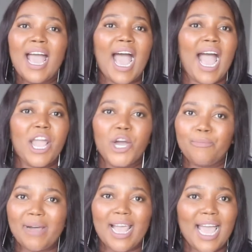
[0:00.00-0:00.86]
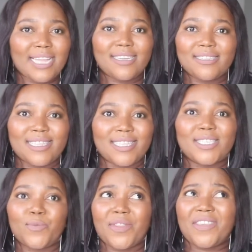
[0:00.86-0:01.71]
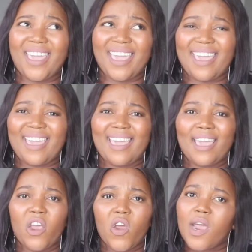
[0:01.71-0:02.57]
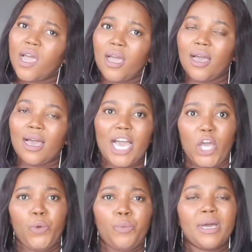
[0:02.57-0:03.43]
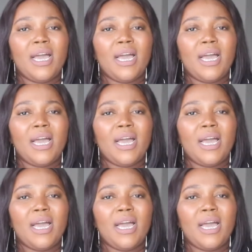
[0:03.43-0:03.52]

I hope I handled this with care, I hope.